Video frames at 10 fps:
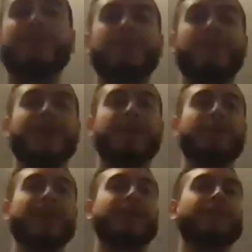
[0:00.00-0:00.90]
wanted to
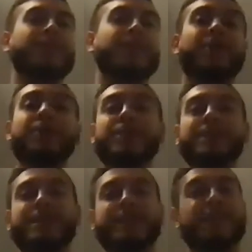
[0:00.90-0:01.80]
make a video
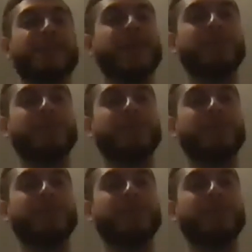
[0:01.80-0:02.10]
and see if I can